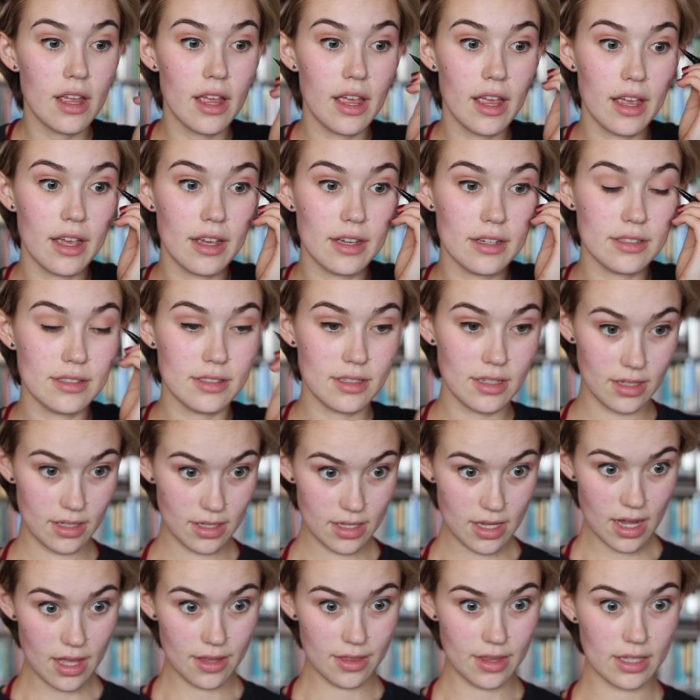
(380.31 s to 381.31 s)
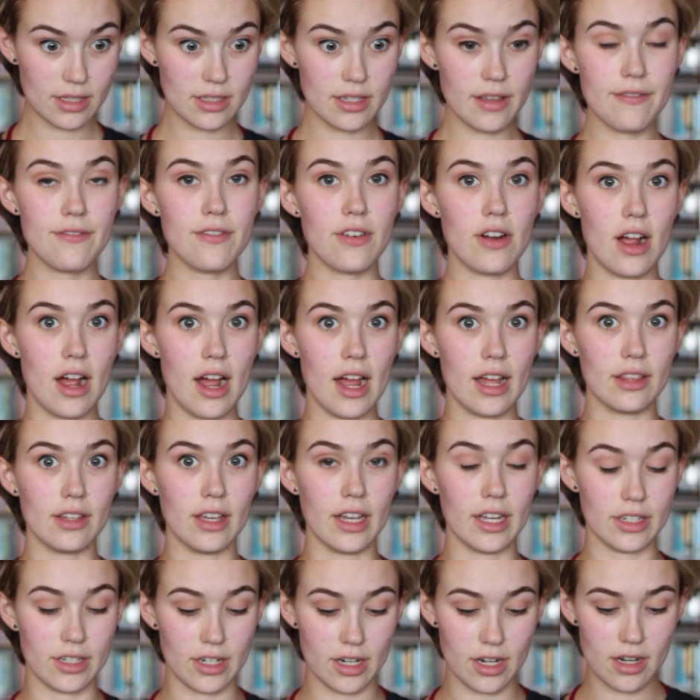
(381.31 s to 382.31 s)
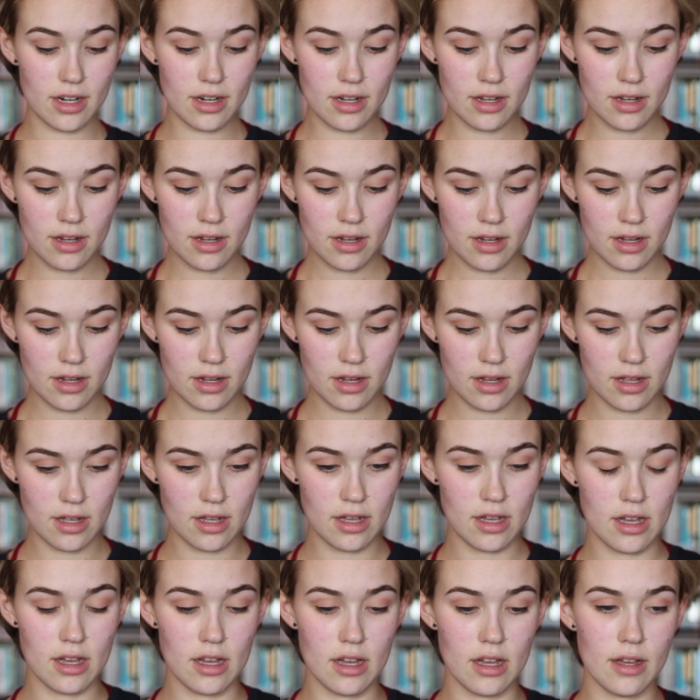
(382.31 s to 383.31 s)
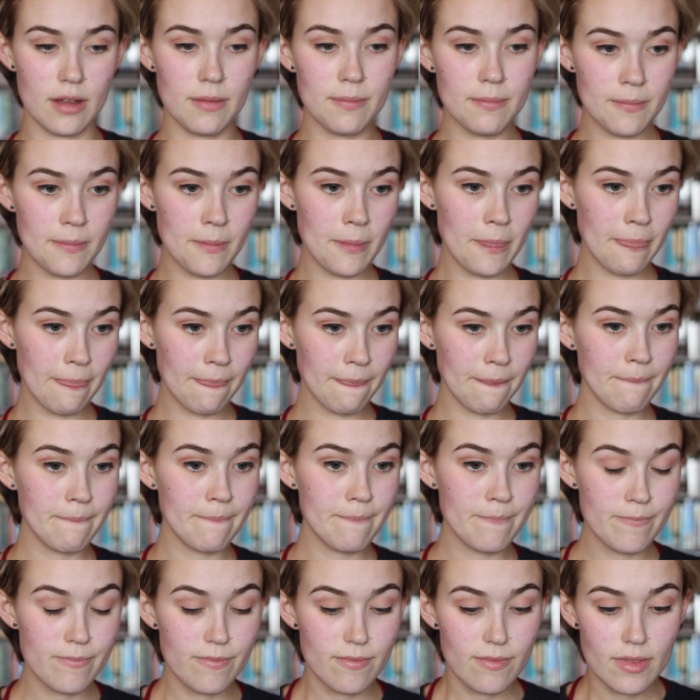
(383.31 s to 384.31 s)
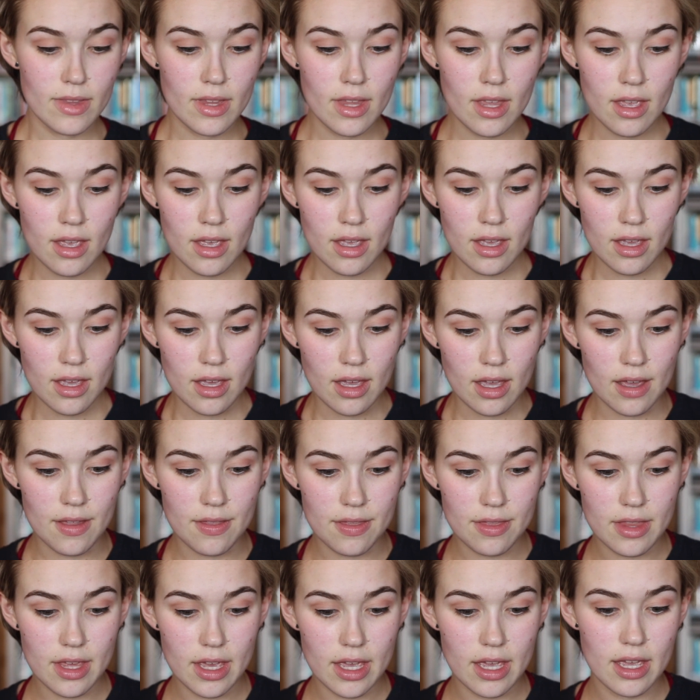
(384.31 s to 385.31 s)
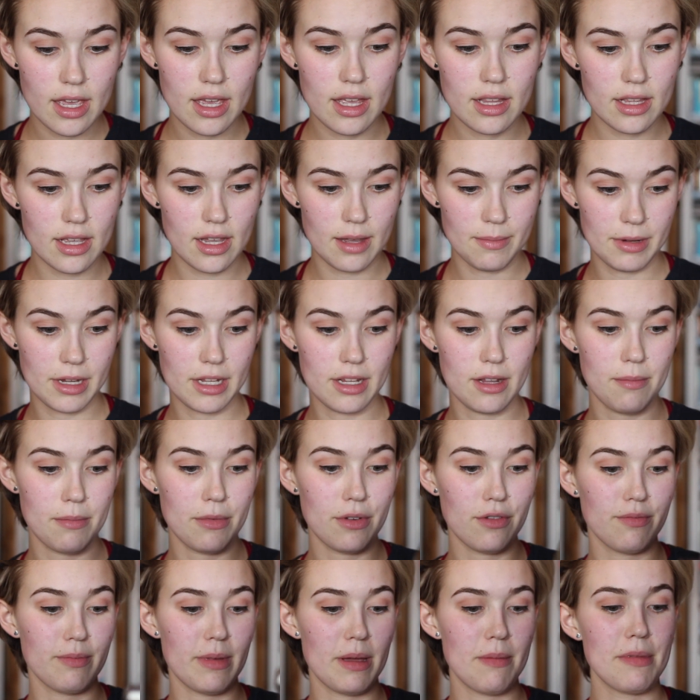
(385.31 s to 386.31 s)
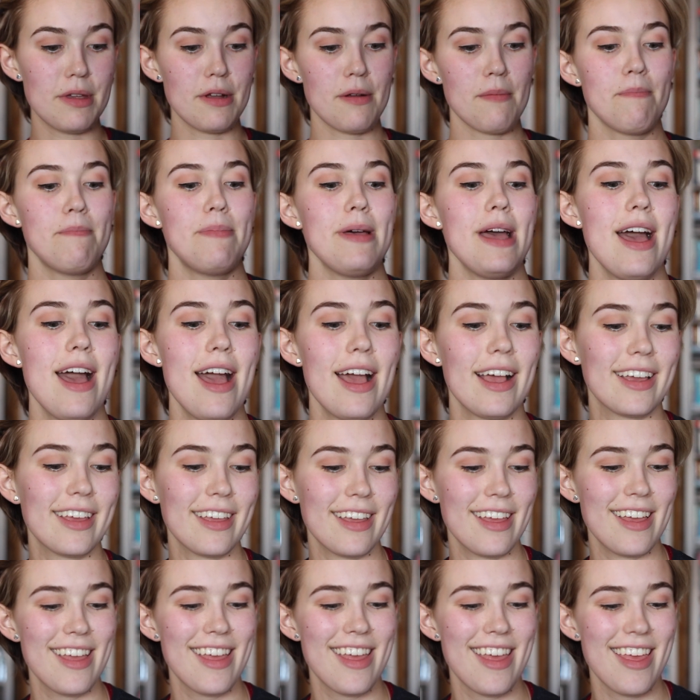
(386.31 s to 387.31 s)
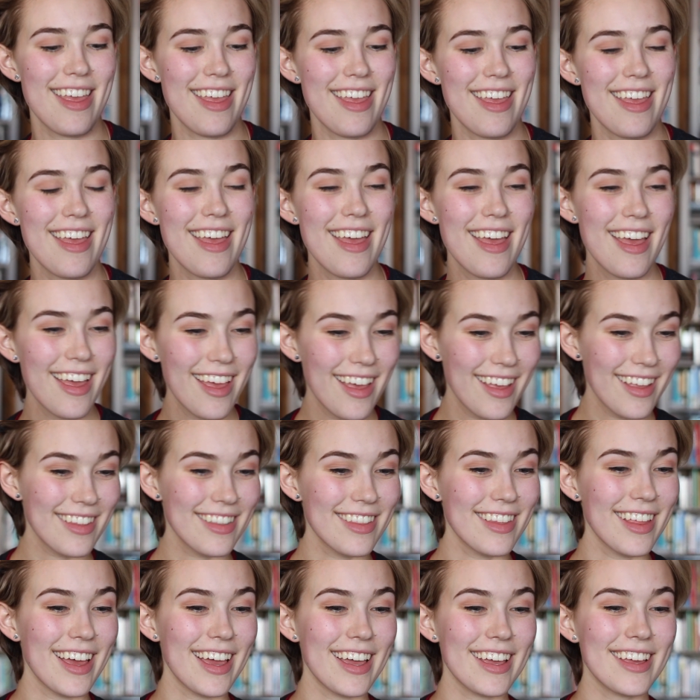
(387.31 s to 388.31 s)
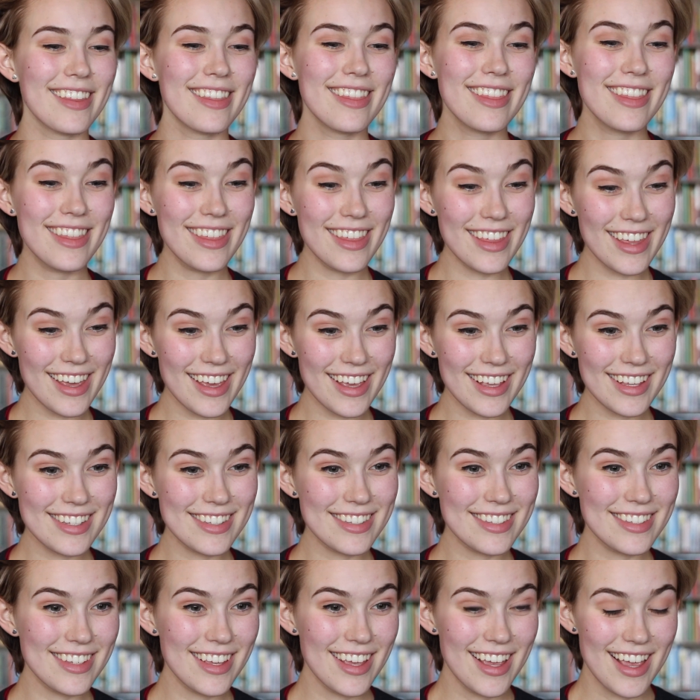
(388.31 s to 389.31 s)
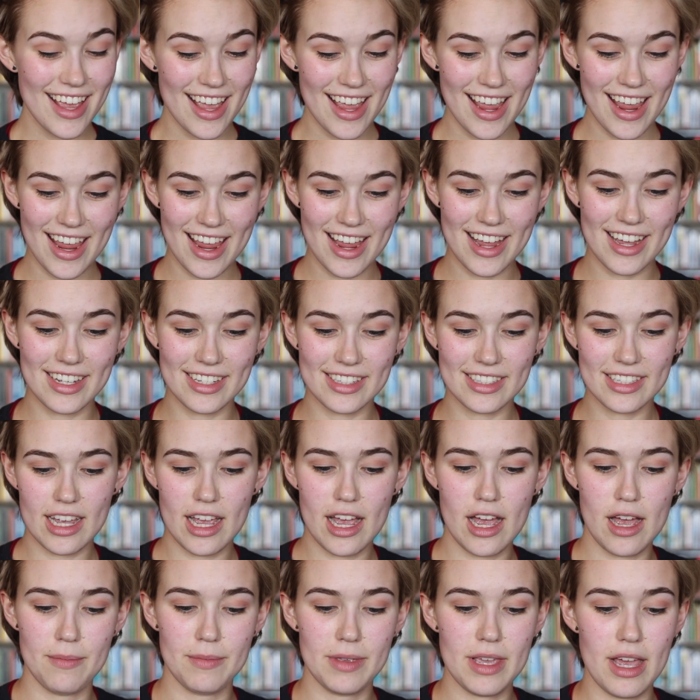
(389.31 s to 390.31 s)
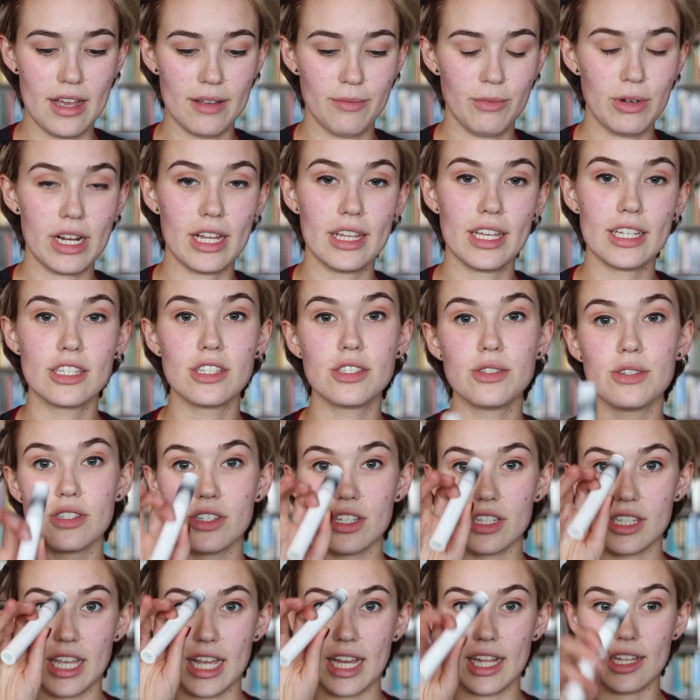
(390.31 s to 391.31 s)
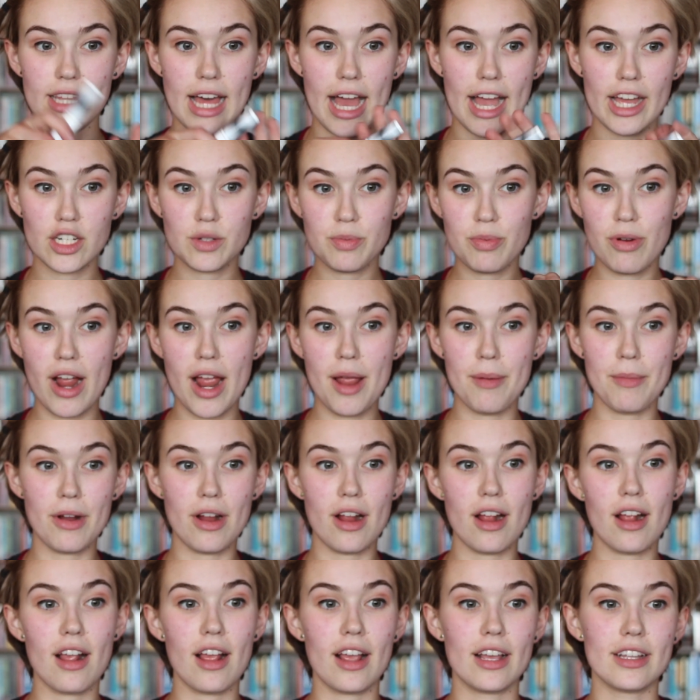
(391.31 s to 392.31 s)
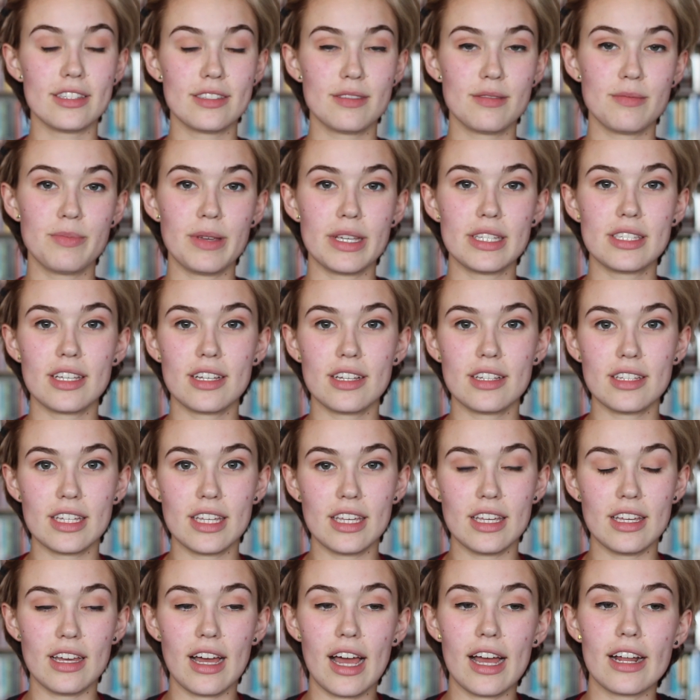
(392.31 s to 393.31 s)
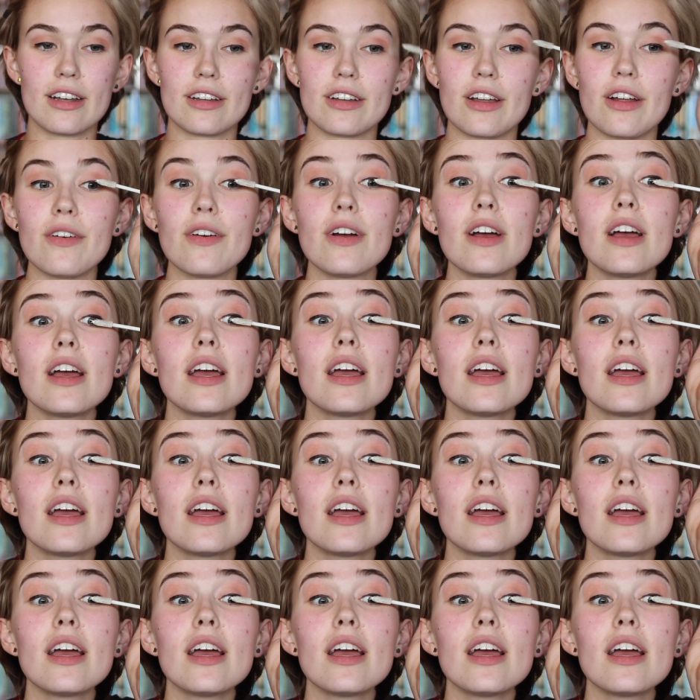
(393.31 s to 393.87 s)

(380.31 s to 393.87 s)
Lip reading: And yeah, that's it for eyeliner. And then I'm going to move my mirror back like this. And yeah, what I like to do is just take a lash primer. It's basically, I don't know,